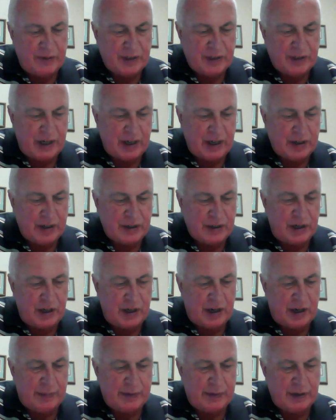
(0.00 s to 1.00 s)
scarcity,
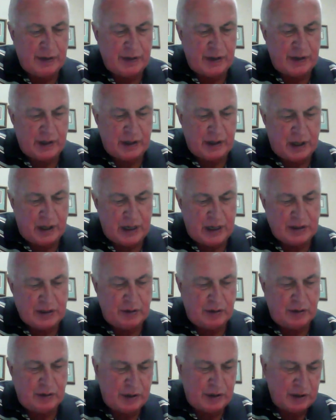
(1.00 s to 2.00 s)
opportunity, cost,
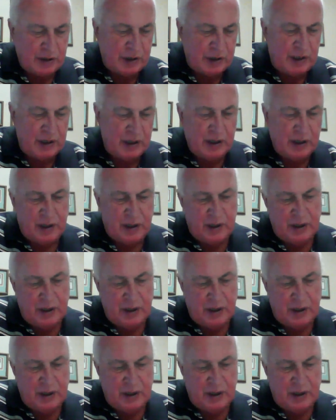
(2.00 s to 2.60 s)
utility,